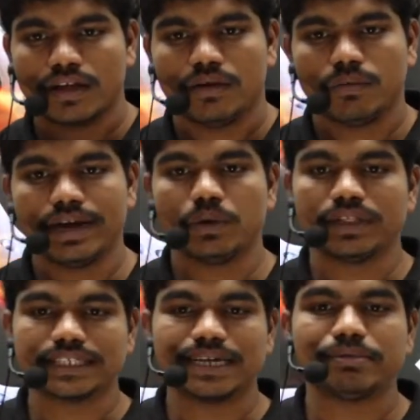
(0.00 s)
Why doing
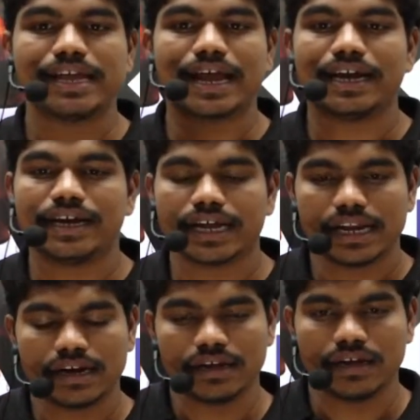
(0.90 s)
the same thing again and again?
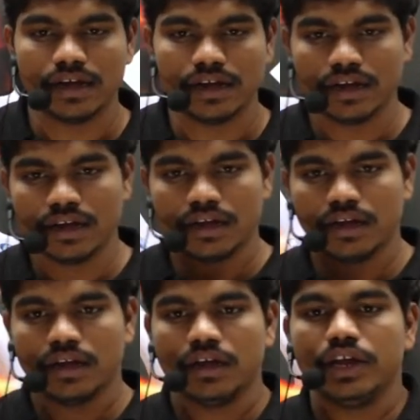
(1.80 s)

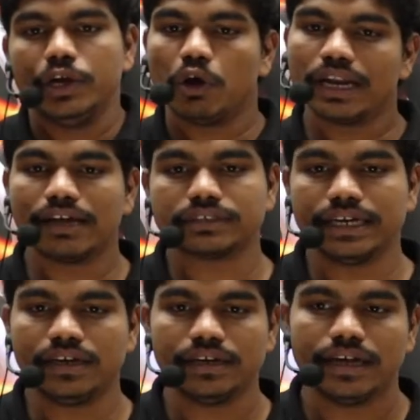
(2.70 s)
You all have seen
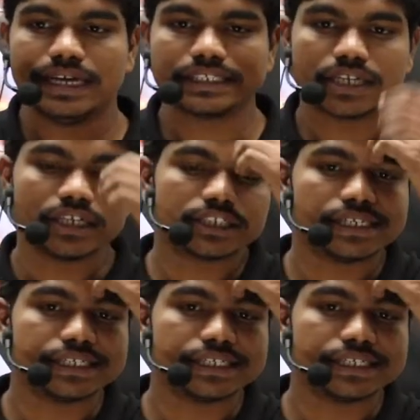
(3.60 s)
Ericsson and Stirling